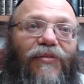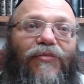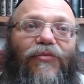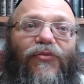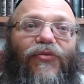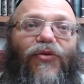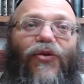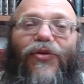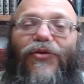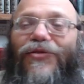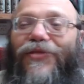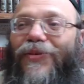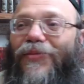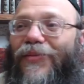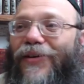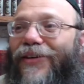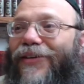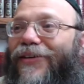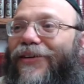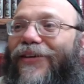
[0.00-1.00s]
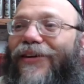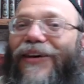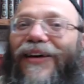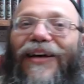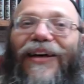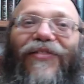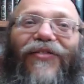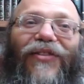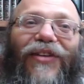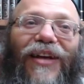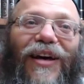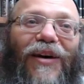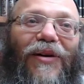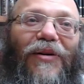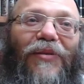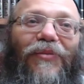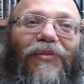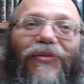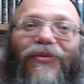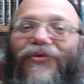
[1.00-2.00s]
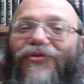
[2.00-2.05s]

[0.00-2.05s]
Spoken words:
forcing me every time I'm